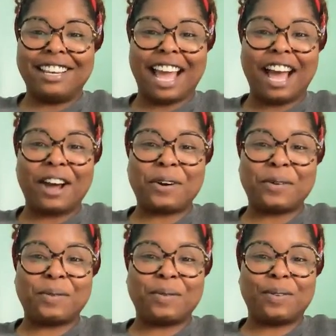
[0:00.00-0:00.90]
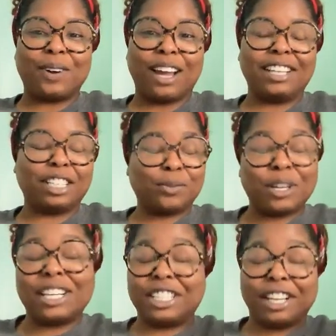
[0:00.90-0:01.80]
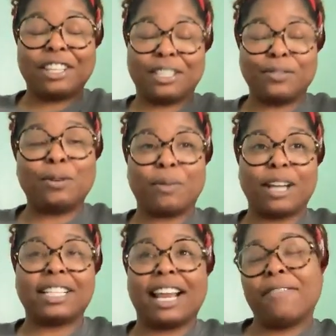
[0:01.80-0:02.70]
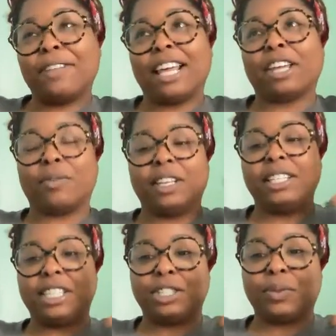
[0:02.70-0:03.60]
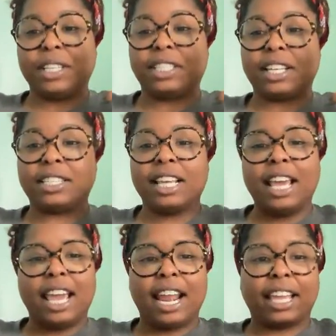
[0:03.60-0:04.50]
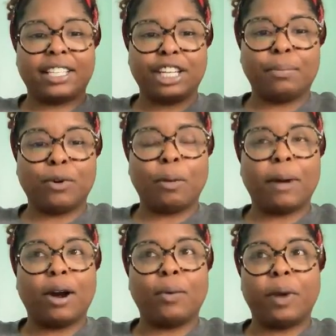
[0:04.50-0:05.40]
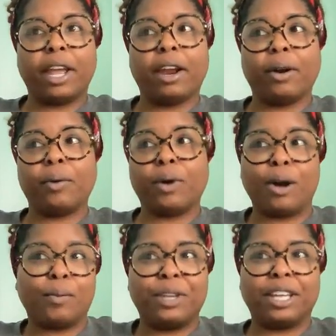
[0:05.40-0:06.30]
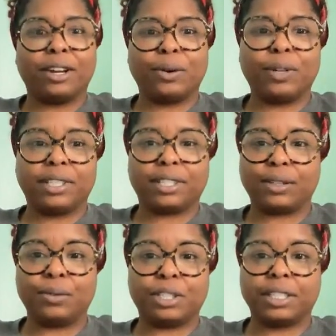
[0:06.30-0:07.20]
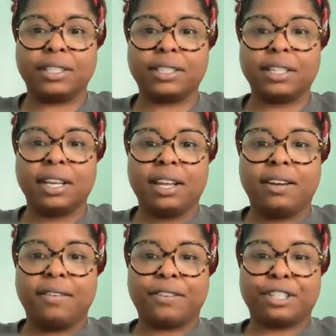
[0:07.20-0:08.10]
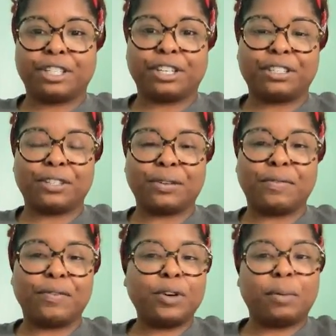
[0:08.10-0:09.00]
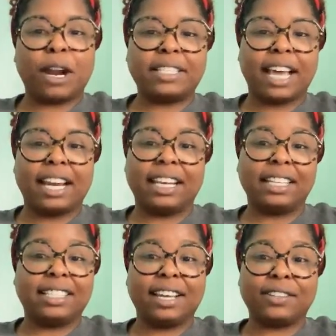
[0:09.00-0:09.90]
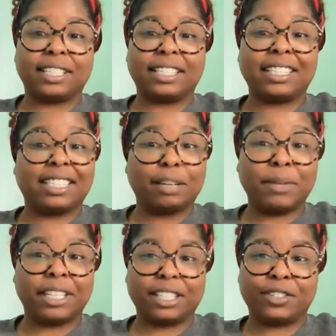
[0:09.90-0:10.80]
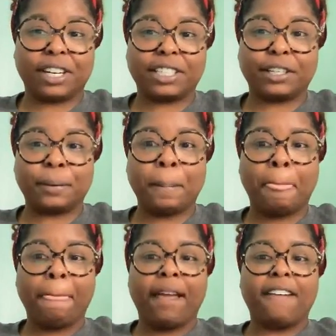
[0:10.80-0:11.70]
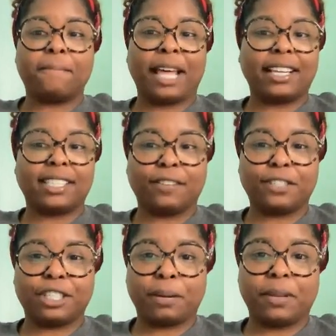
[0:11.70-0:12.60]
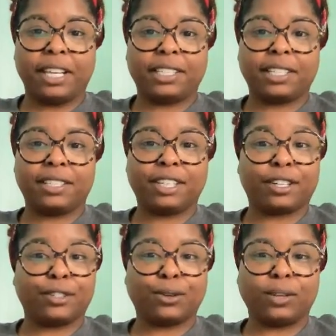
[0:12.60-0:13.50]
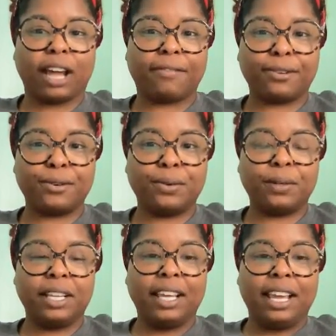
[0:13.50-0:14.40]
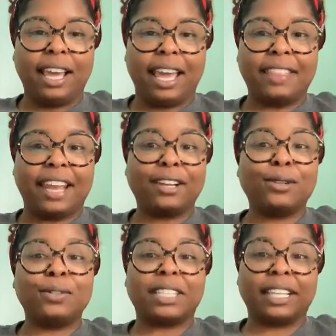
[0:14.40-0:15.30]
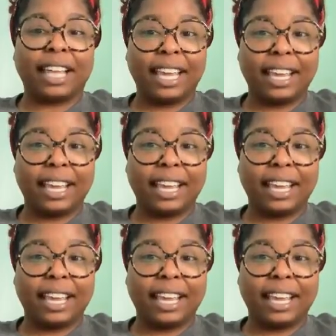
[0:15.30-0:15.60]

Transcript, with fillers: now just wanting to share this food apartheid. I feel like it really situates us, and I can share more about where um, we can go into solutions for sure. So, food apartheid it entails the systemic destruction of Black self determination to control our food, and that includes the